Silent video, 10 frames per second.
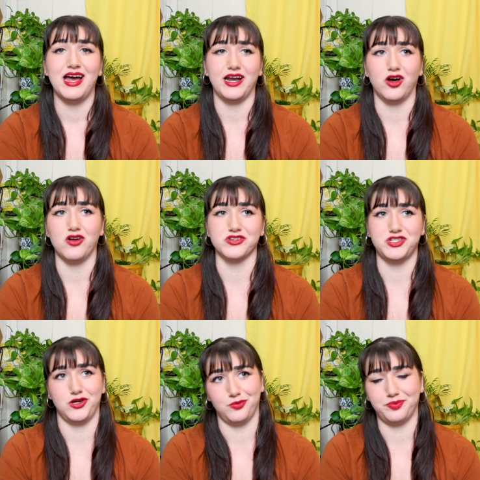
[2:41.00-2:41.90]
and
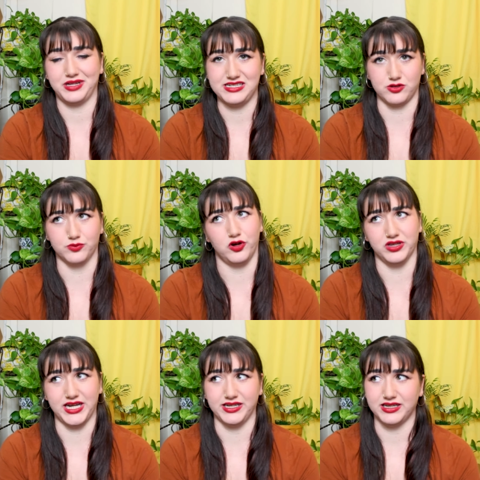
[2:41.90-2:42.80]
also plays a
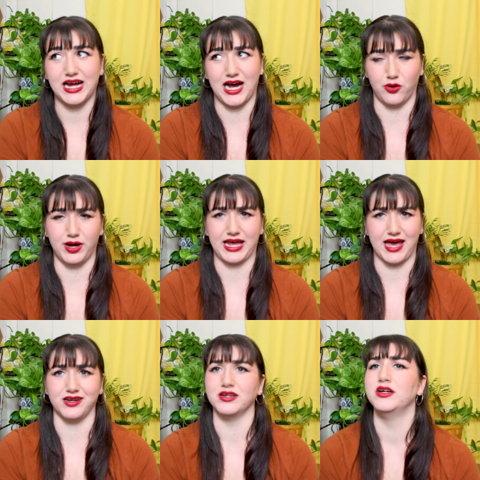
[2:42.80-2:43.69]
role in how,
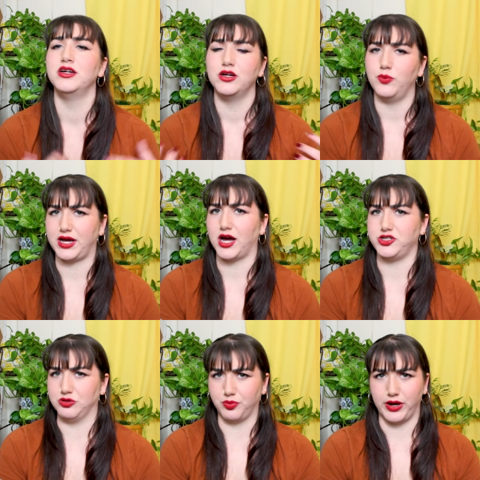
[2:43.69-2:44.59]
again, we got
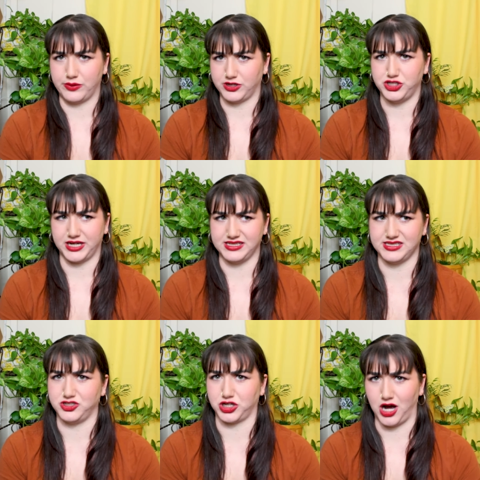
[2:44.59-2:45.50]
to a point where
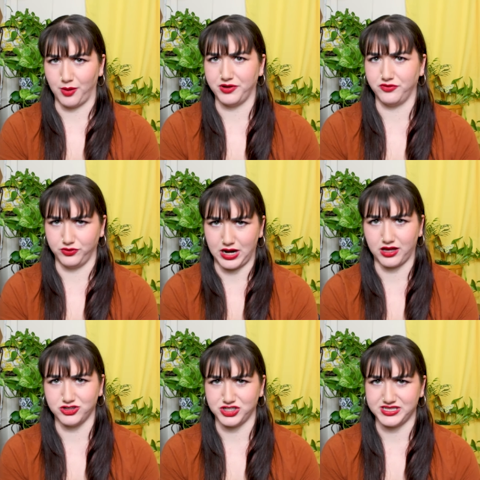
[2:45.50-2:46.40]
chicken's such a common food
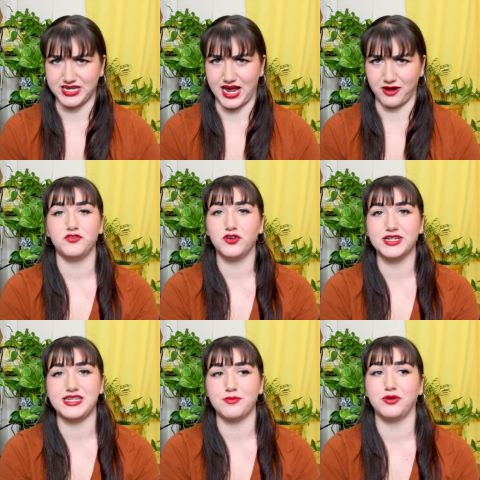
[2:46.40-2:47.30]
allergen today. For
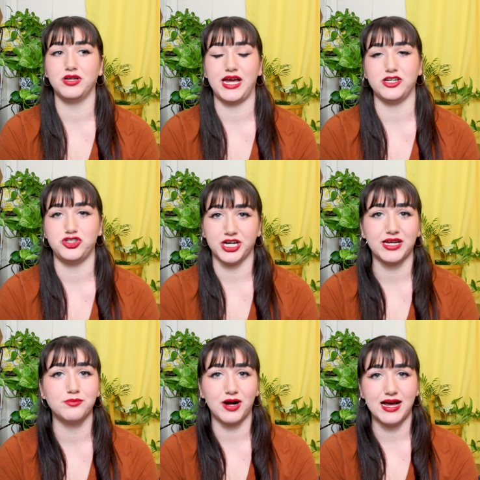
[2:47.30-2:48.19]
example, a
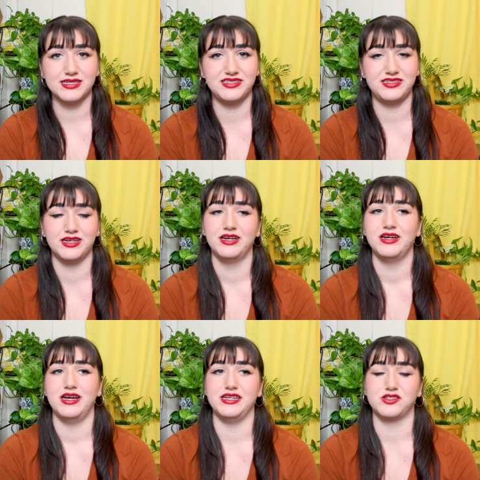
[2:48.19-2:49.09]
chicken breast
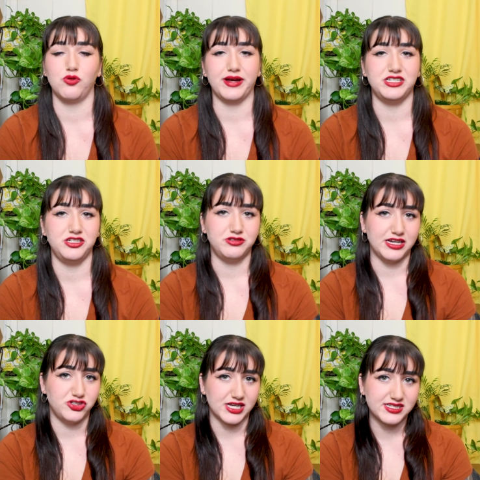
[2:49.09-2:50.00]
is going to
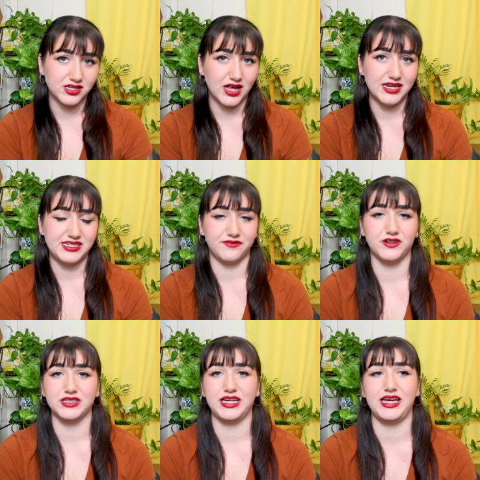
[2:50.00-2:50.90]
digest a lot
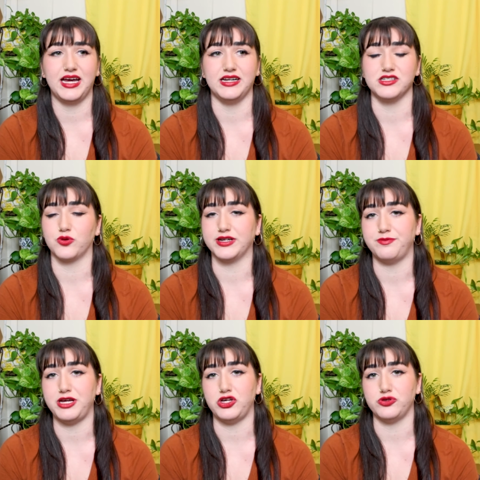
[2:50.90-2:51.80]
differently and is going to
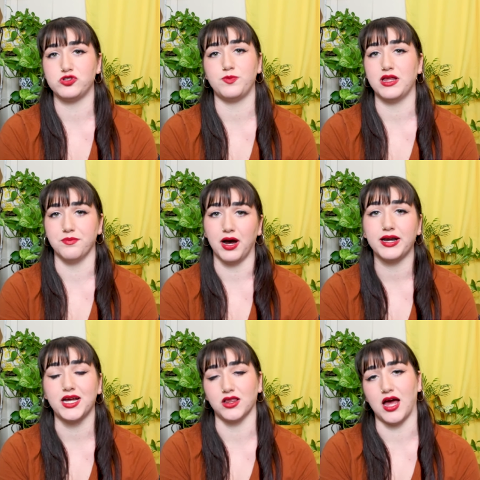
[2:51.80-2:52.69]
be used by the
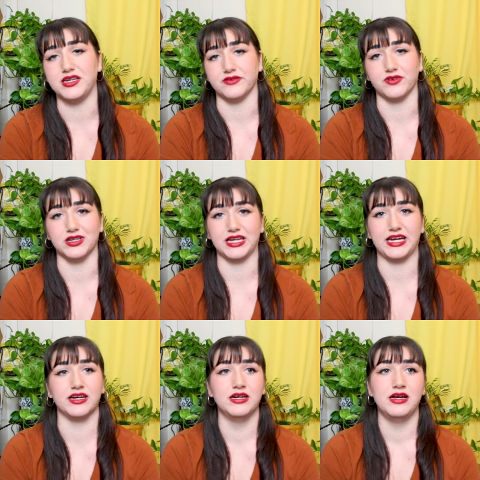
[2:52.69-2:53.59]
body a lot differently